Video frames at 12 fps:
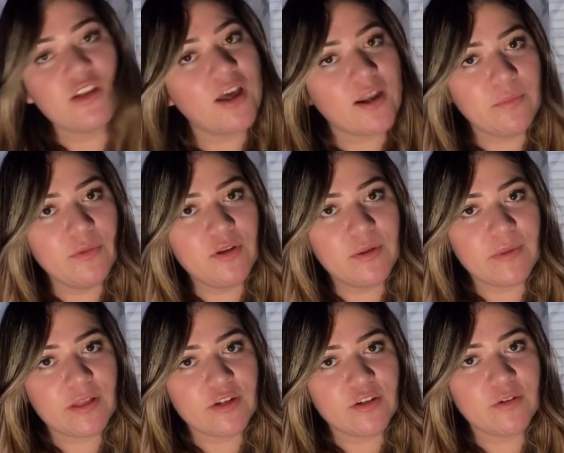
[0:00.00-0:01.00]
Not a beauty
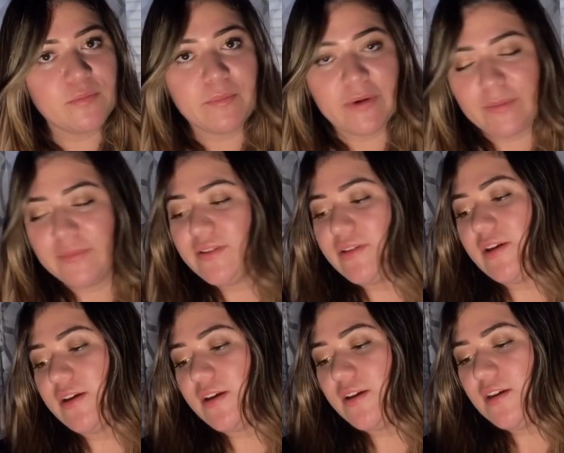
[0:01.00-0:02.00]
blender, my
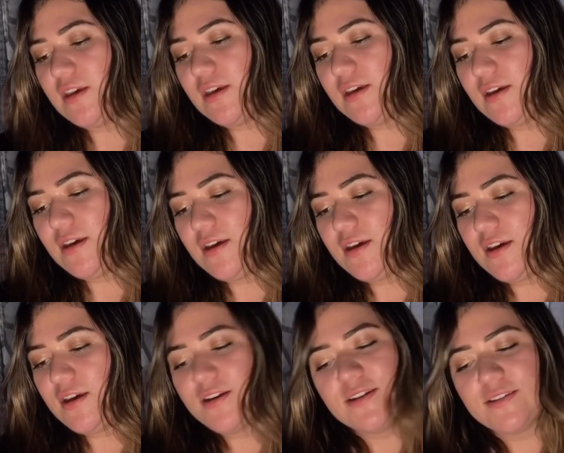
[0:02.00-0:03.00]
mistake.
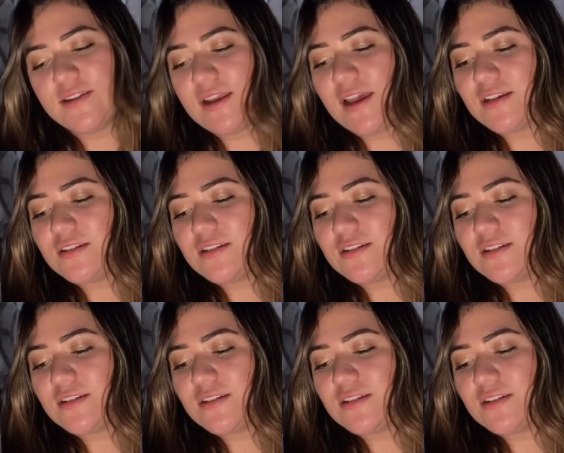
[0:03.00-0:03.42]
It's an